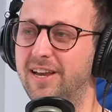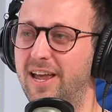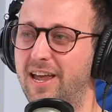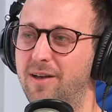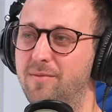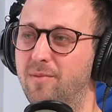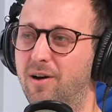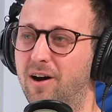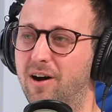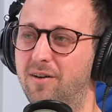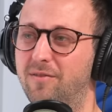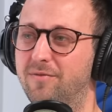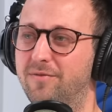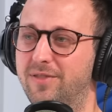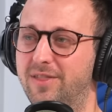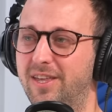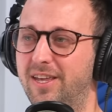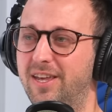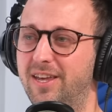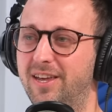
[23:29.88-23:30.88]
name
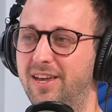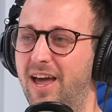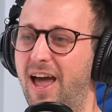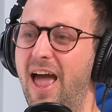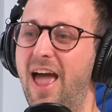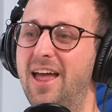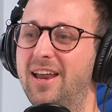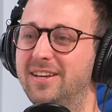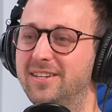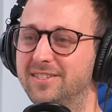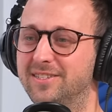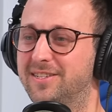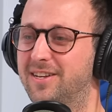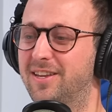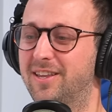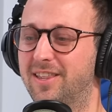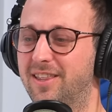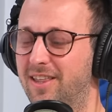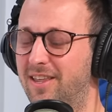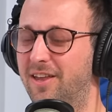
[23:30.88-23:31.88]
of the end,
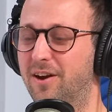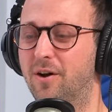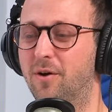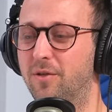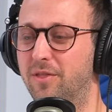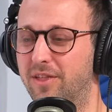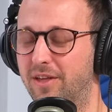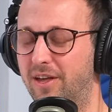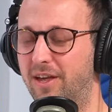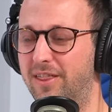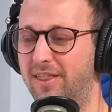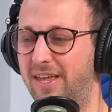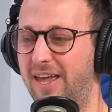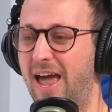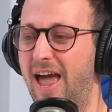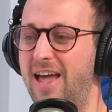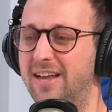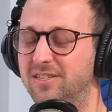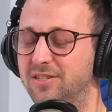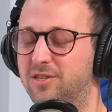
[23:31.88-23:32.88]
you know, the the
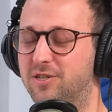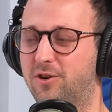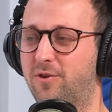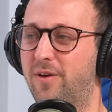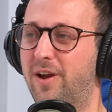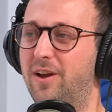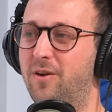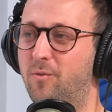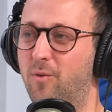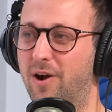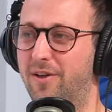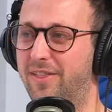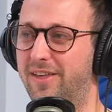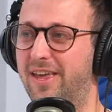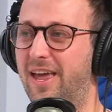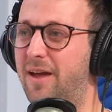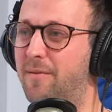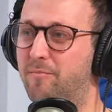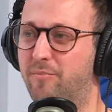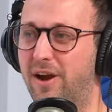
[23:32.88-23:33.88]
end screen where the
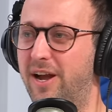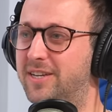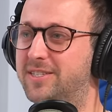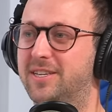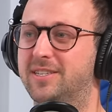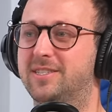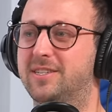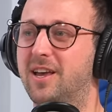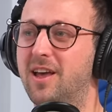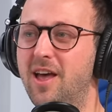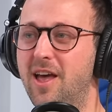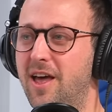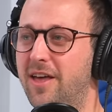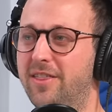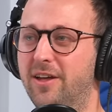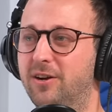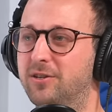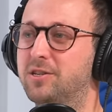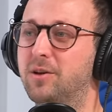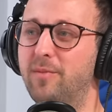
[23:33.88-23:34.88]
game breaks. It's
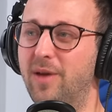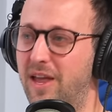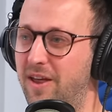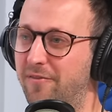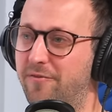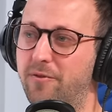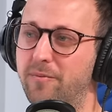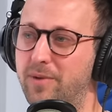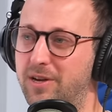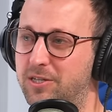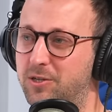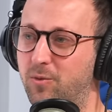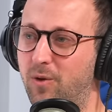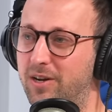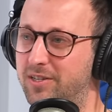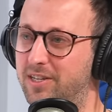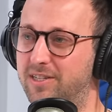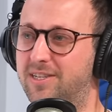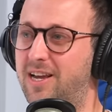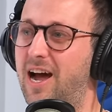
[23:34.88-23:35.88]
there are some infamous
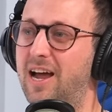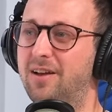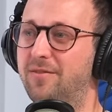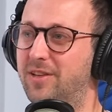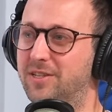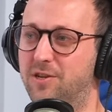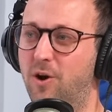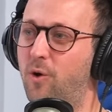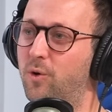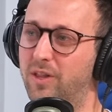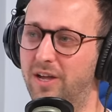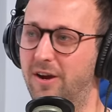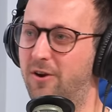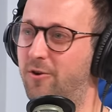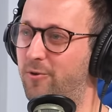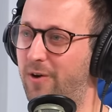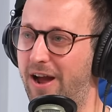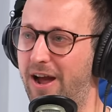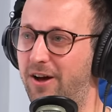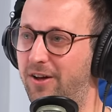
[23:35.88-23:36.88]
ones. It's kind of this holy
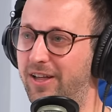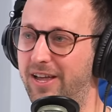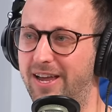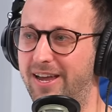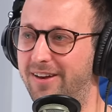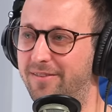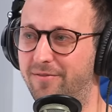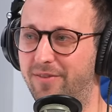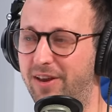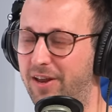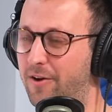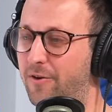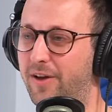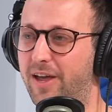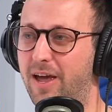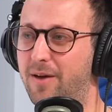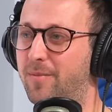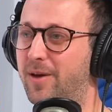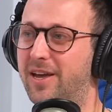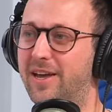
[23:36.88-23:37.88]
grail in video
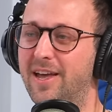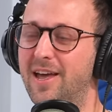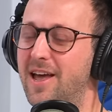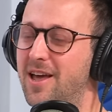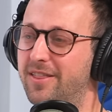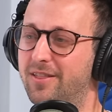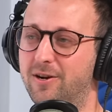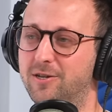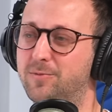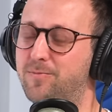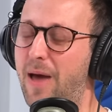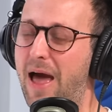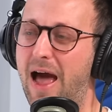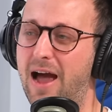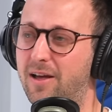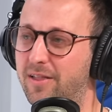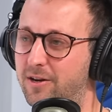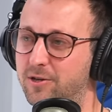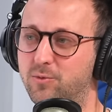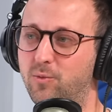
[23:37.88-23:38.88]
gaming. There's
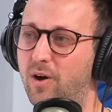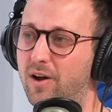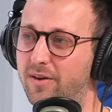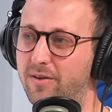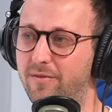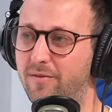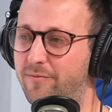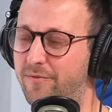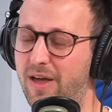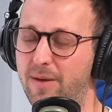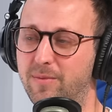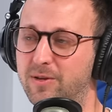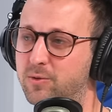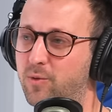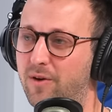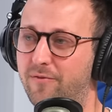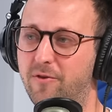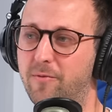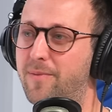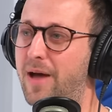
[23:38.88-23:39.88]
pack. there's one famous
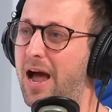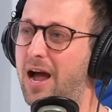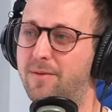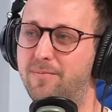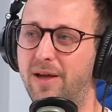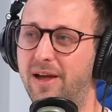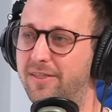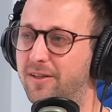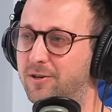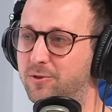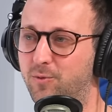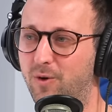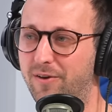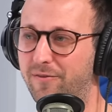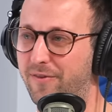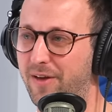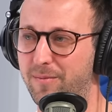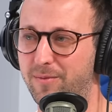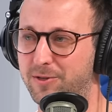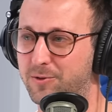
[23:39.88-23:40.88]
one for Pac-Man. There's one
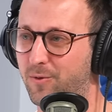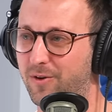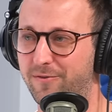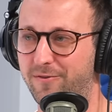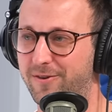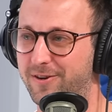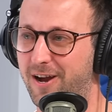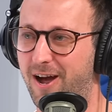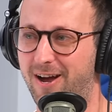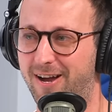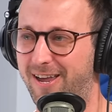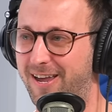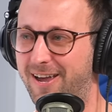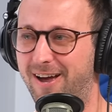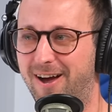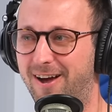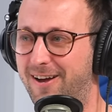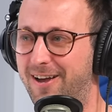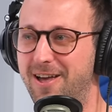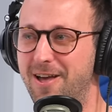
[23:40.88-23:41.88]
famous one for Donkey
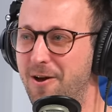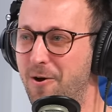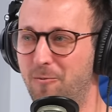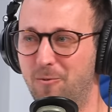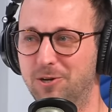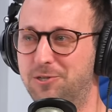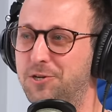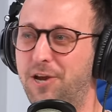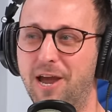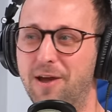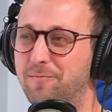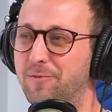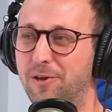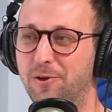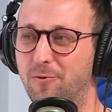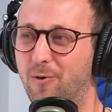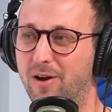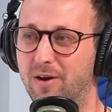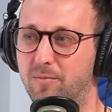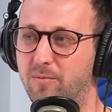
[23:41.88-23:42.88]
Kong. Which game do
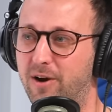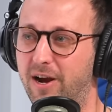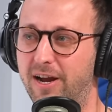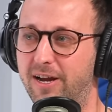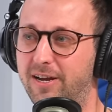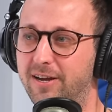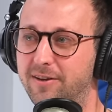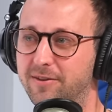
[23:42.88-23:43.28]
you want to break?